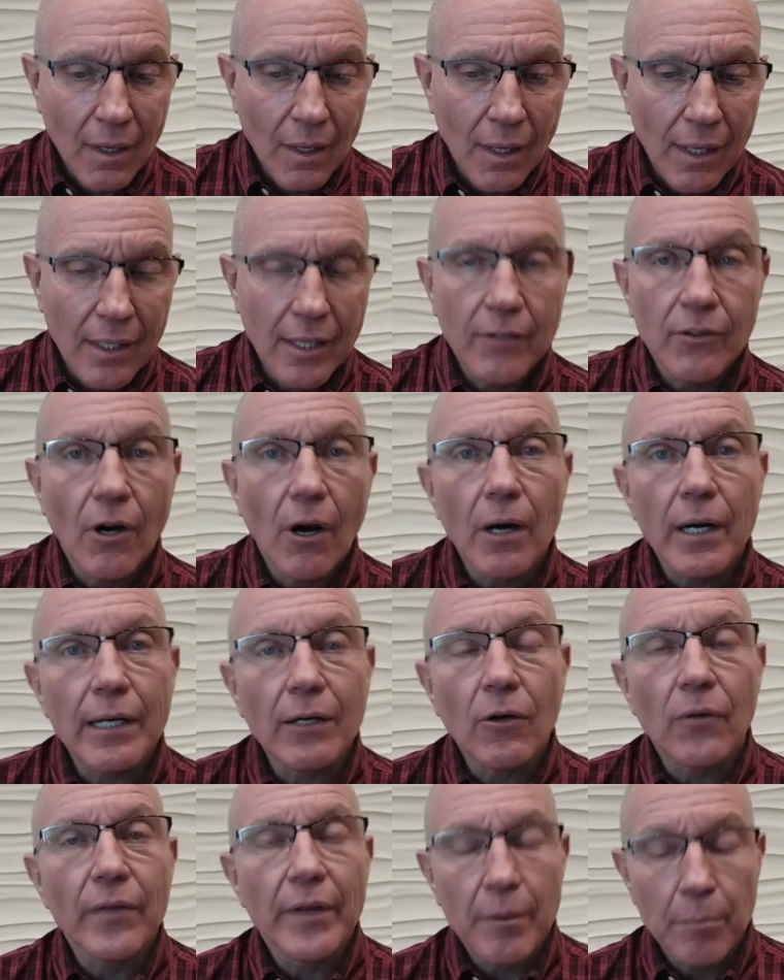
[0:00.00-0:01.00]
In an
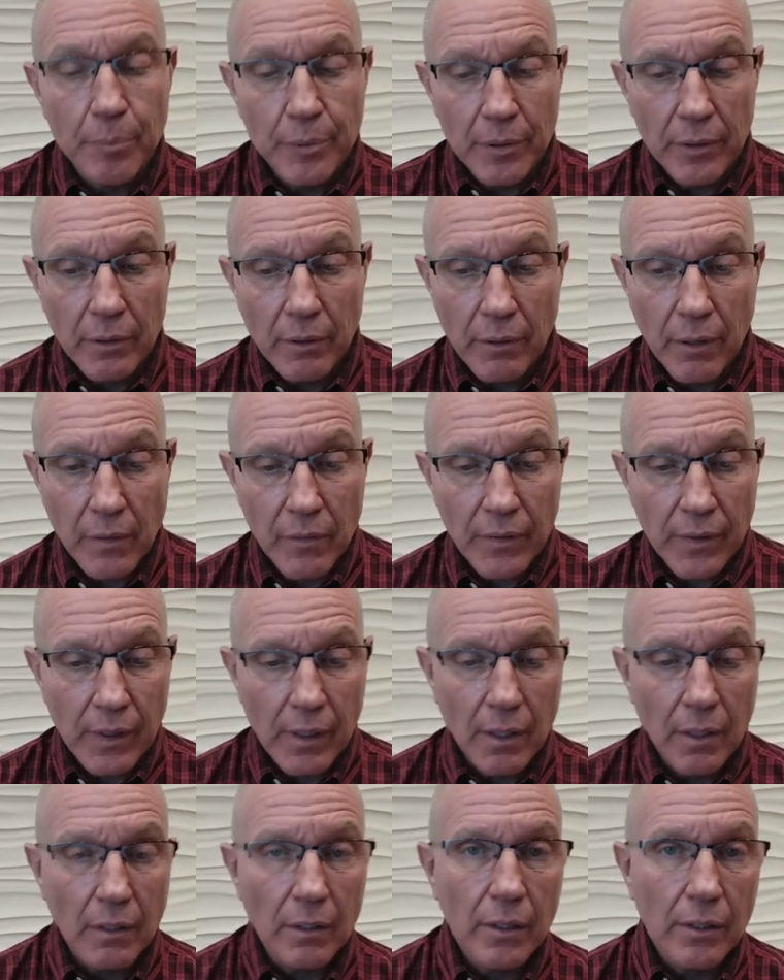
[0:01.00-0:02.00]
article that appeared
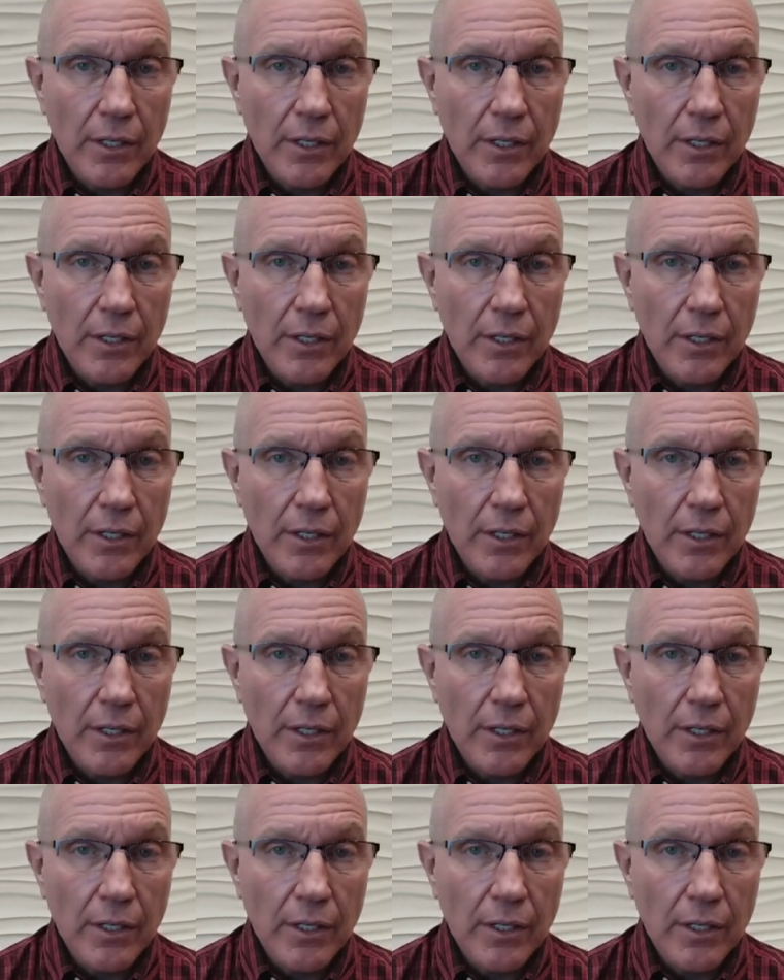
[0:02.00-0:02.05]
in